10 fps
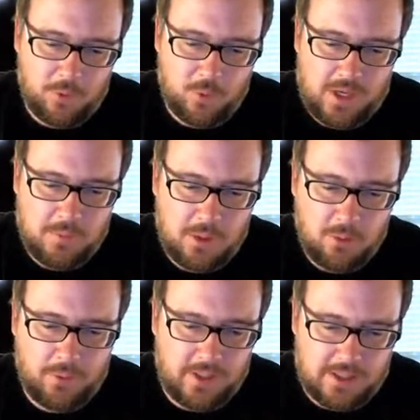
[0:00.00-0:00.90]
with a way to maybe
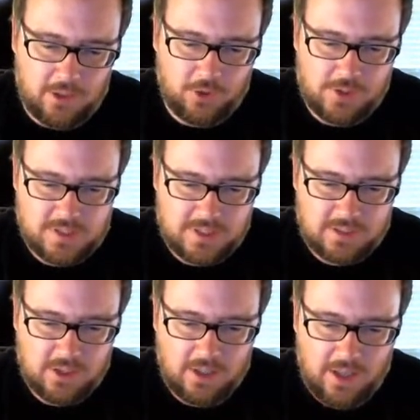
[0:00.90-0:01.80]
play Killer
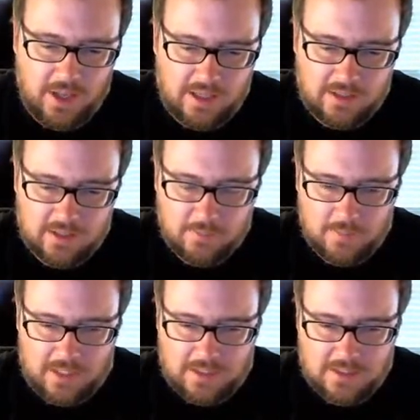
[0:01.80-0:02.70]
Instinct online, then
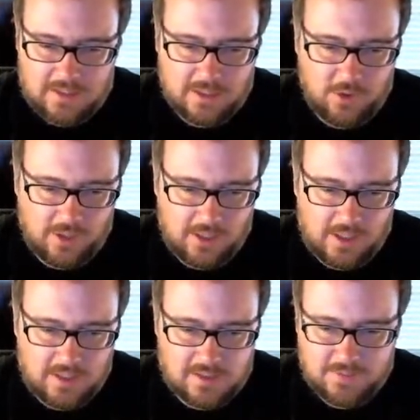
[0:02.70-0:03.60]
I'd consider it, I
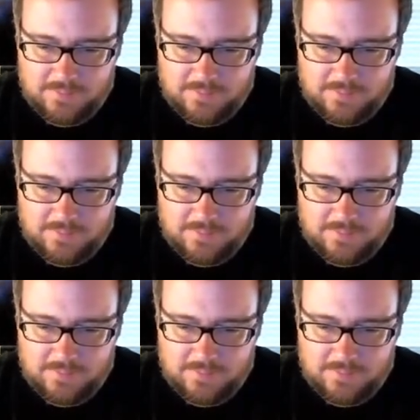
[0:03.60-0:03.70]
guess.